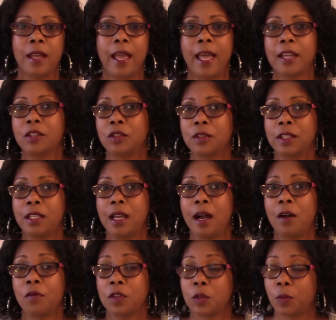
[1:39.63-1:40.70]
actually
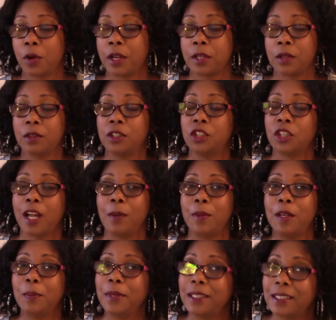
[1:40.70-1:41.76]
offers Brando a job
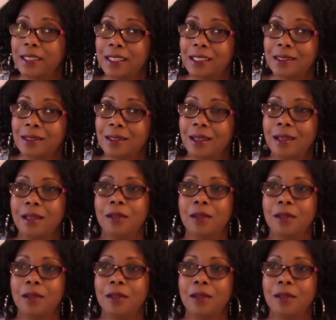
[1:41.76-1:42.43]
in a business,